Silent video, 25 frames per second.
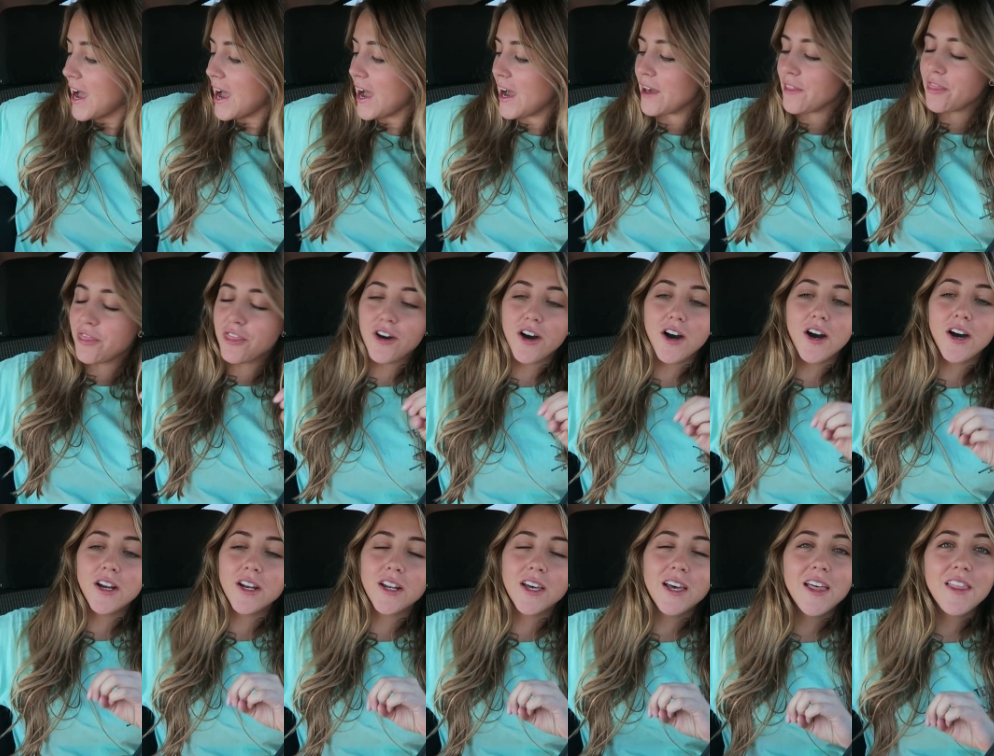I
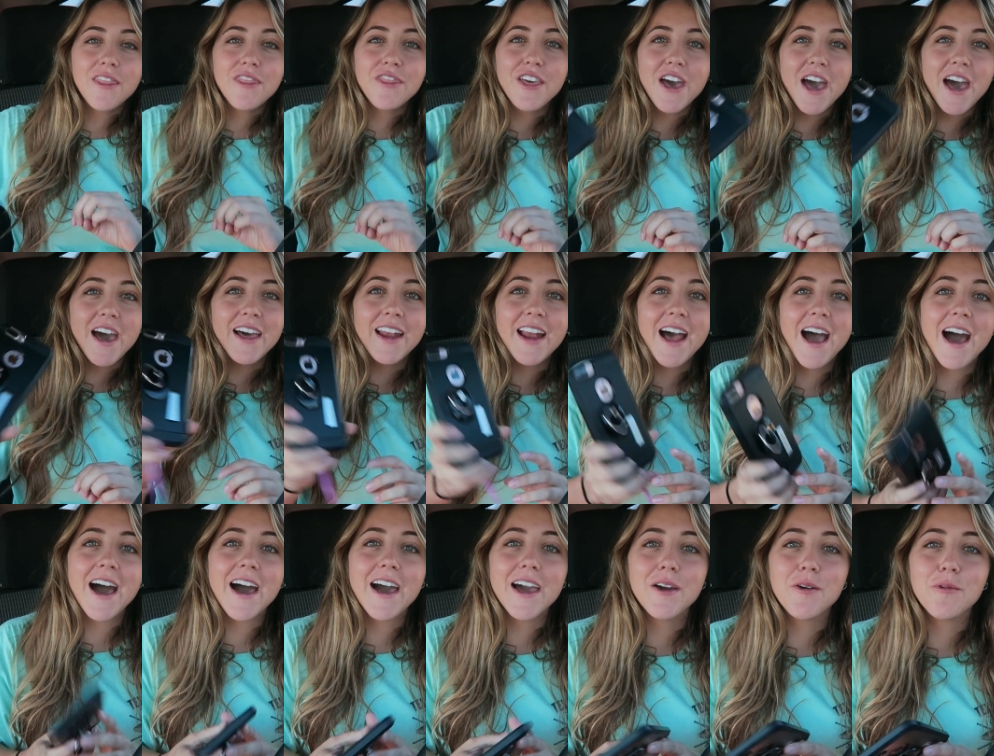thought that
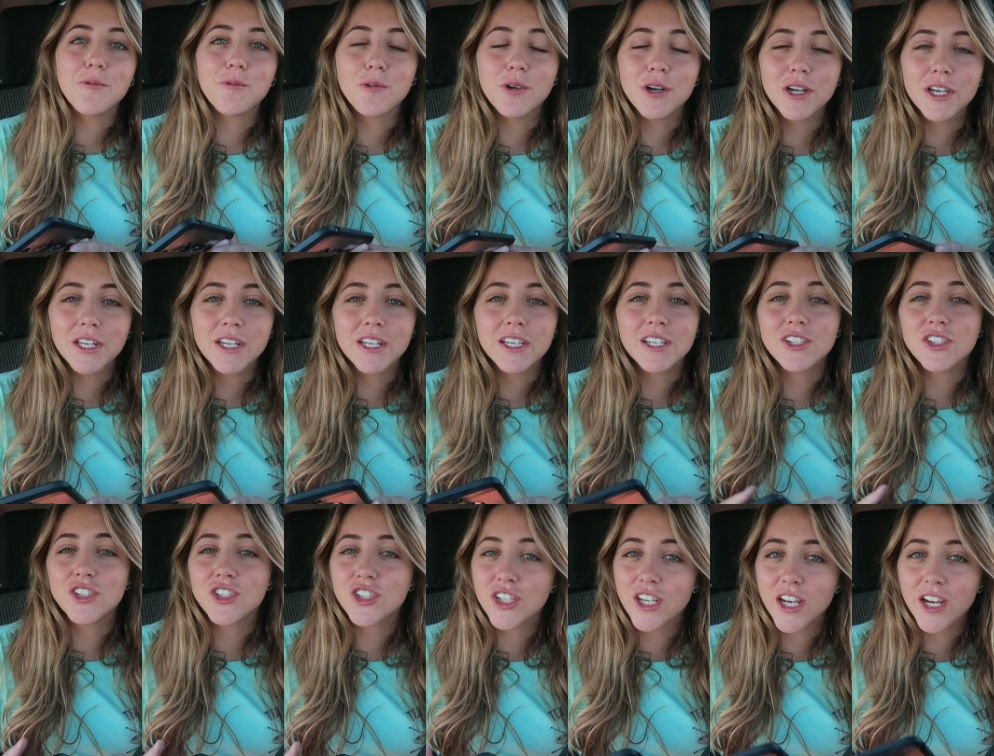I
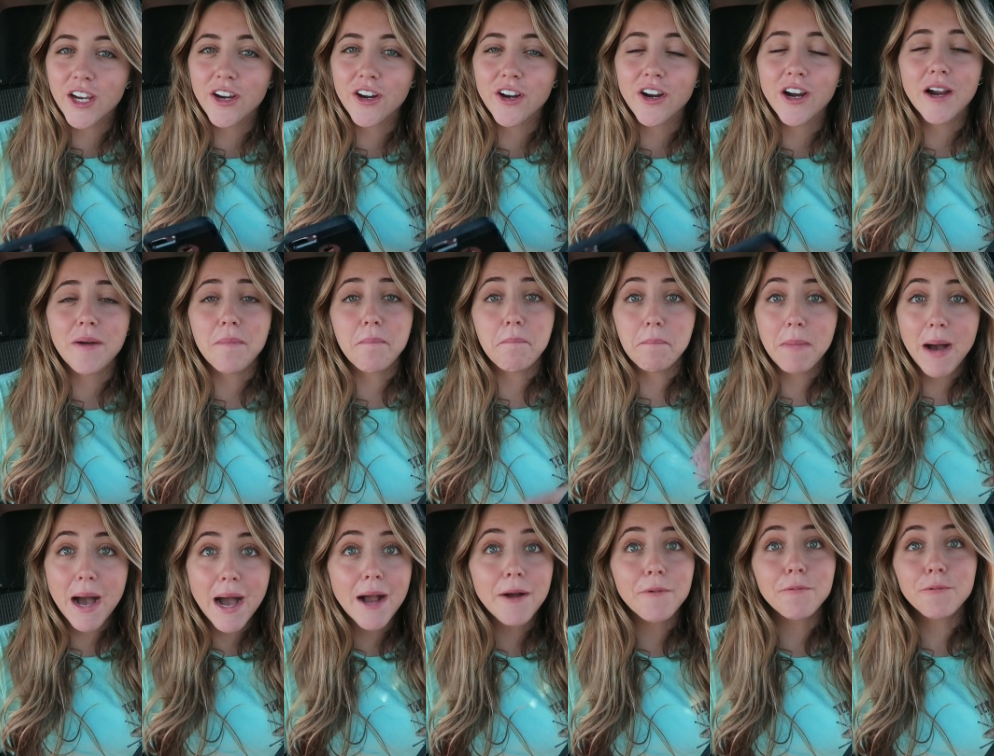would share
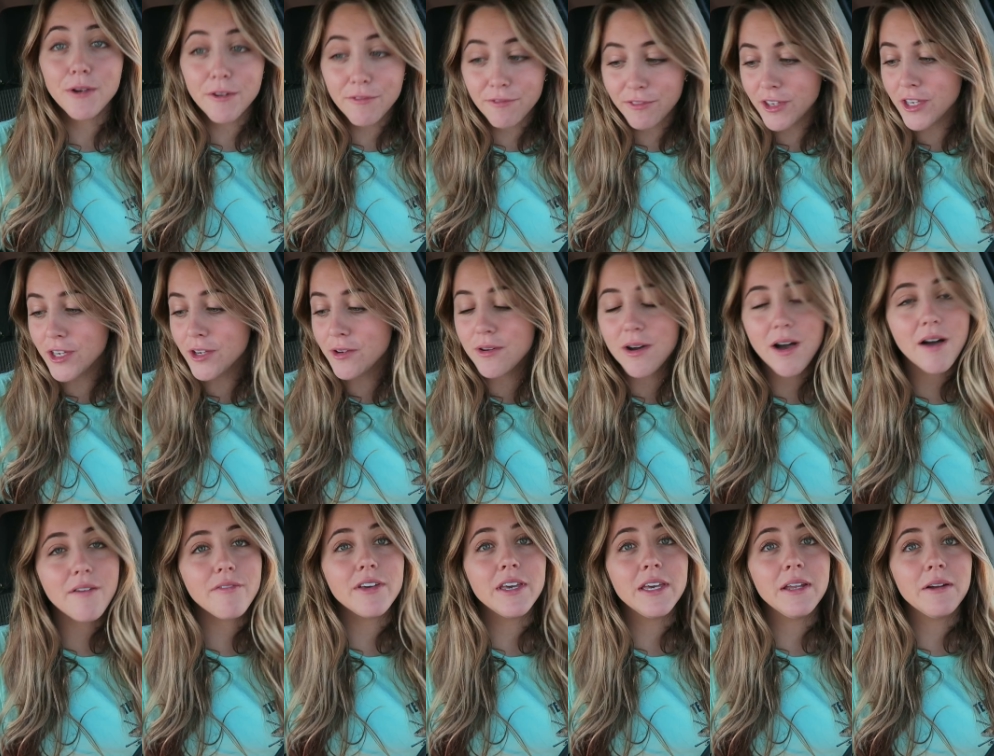my review
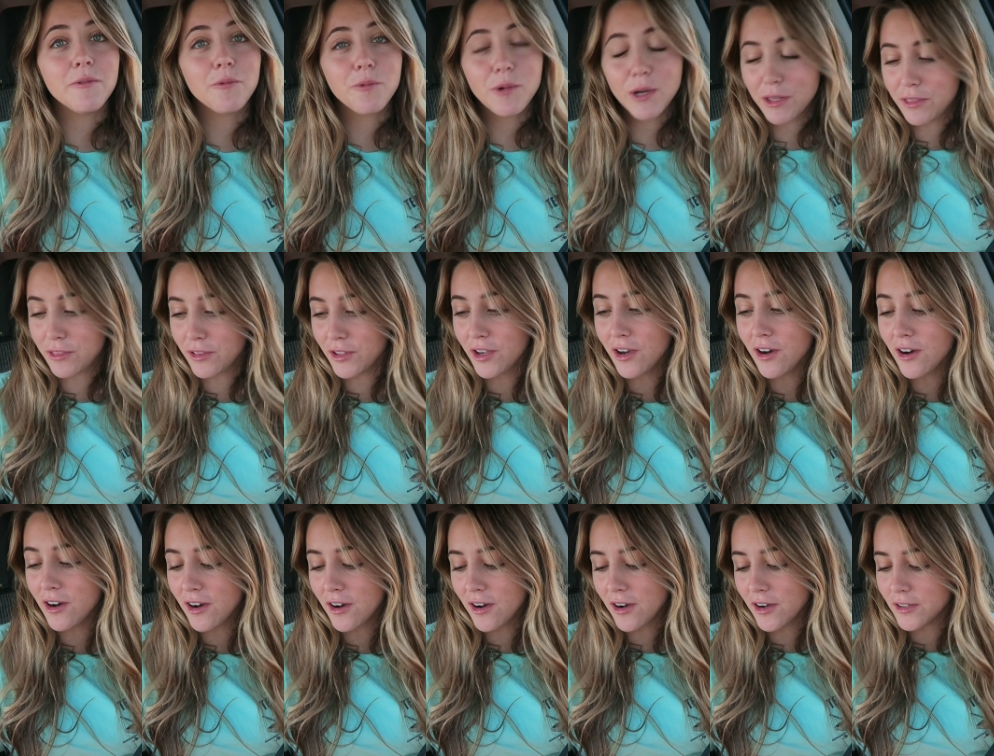of it with
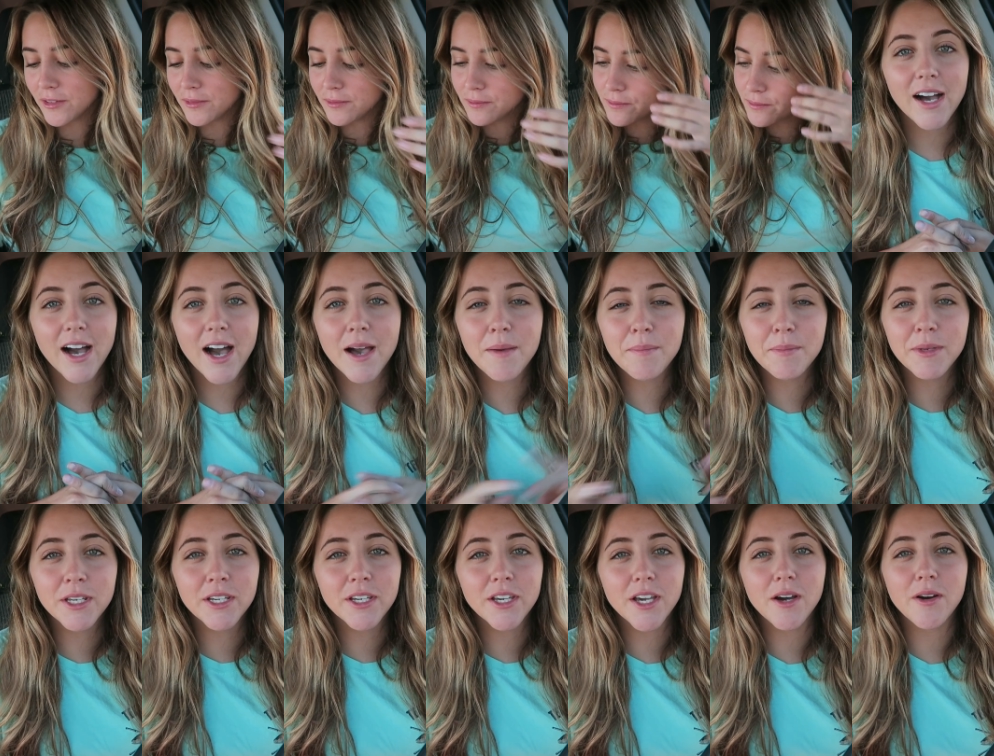y'all. I'm
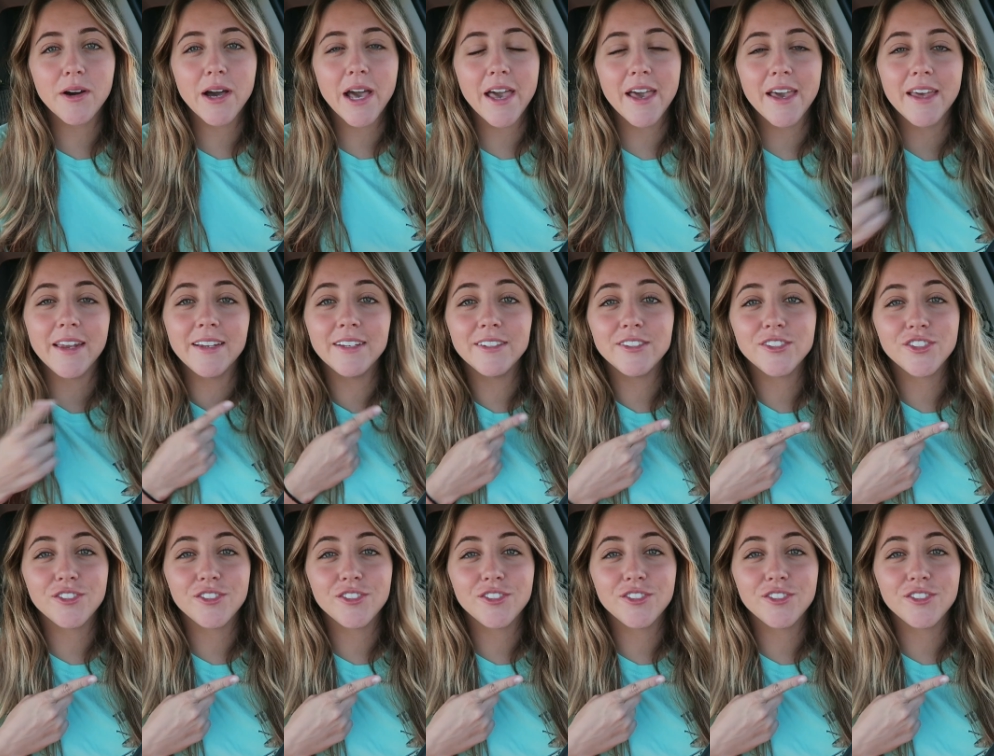gonna go ahead,